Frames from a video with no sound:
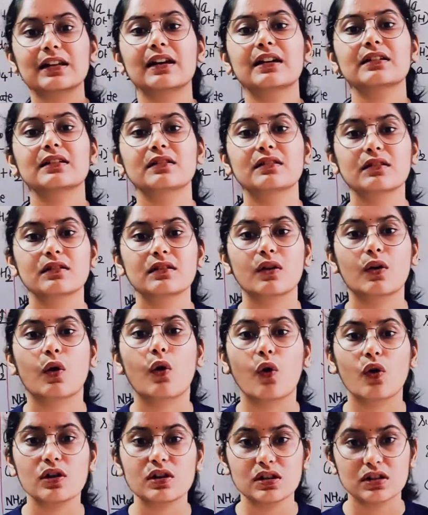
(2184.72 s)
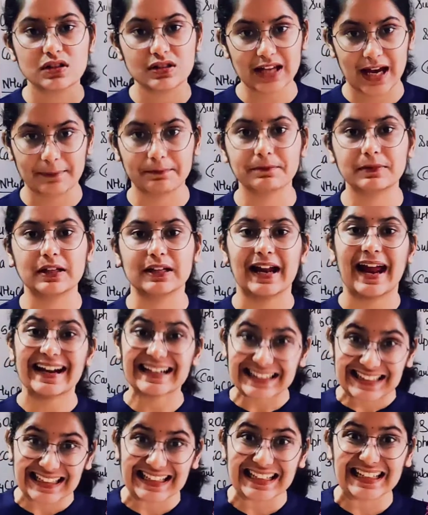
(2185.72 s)
the whole chapter
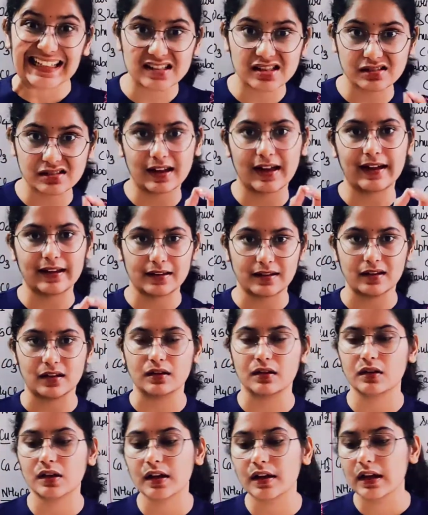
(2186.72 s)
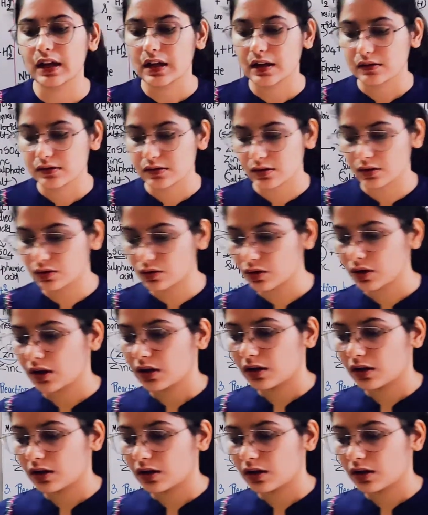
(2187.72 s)
at least, I said. Okay, so